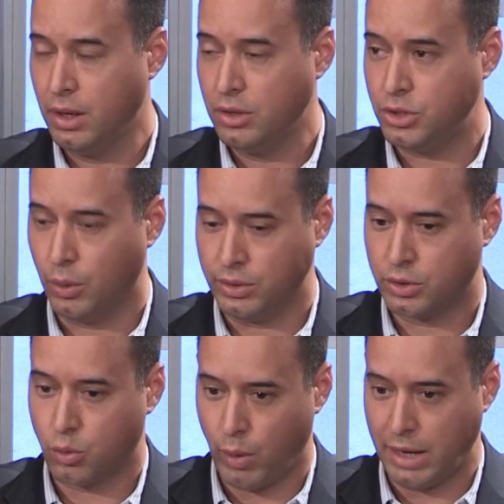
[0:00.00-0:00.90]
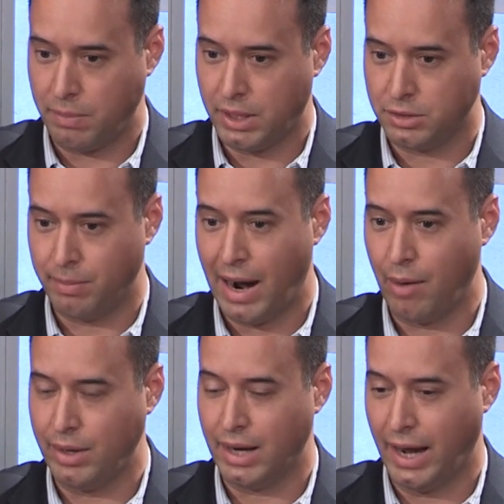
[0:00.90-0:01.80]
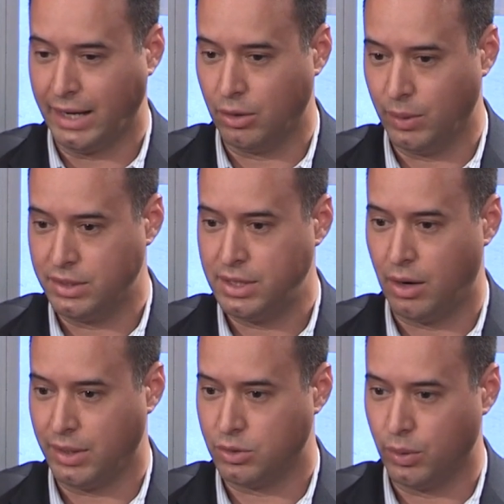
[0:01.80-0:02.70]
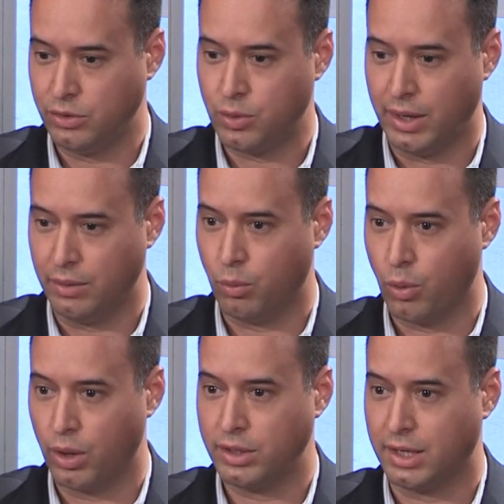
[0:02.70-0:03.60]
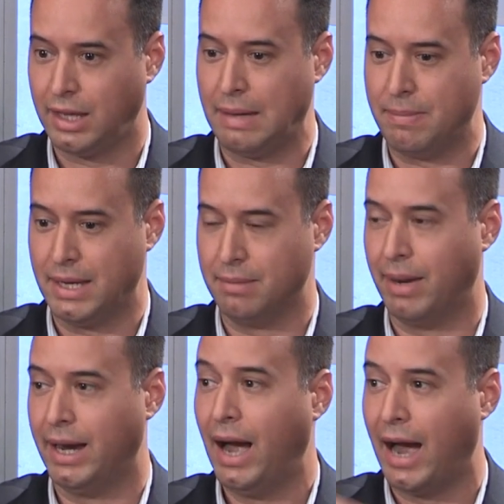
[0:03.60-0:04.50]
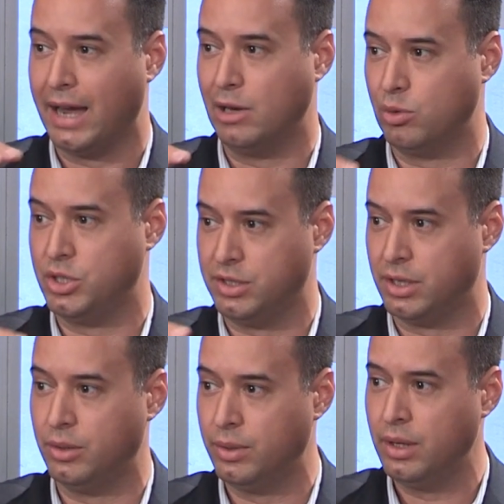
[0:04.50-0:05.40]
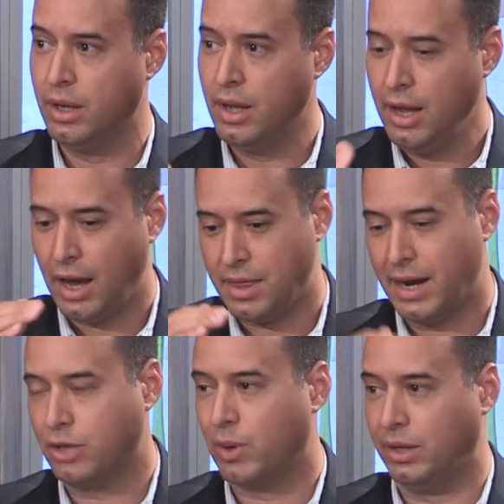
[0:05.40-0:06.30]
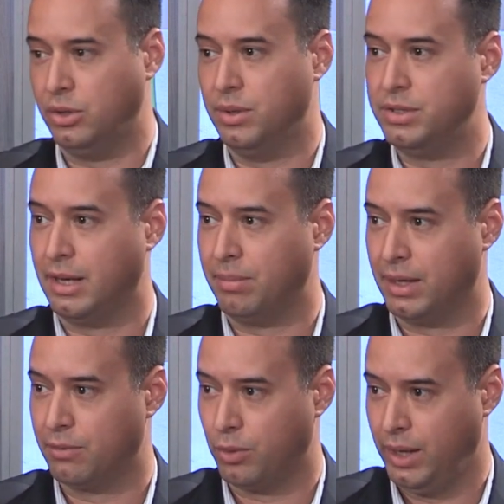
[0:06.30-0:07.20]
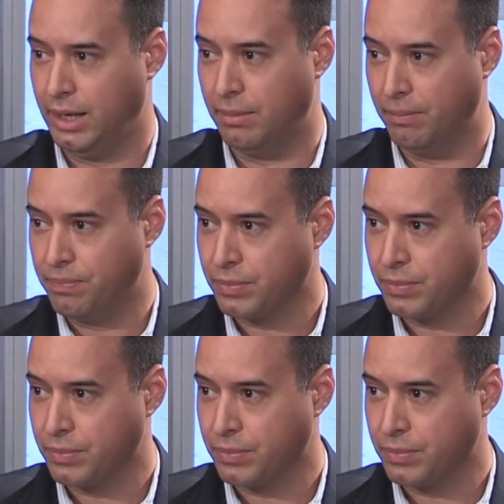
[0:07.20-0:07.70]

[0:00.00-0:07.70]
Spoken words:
So it's great because Myron, I can always tell, he's always trying to work to keep me in my high energy zone, and then I try to do the same thing for him.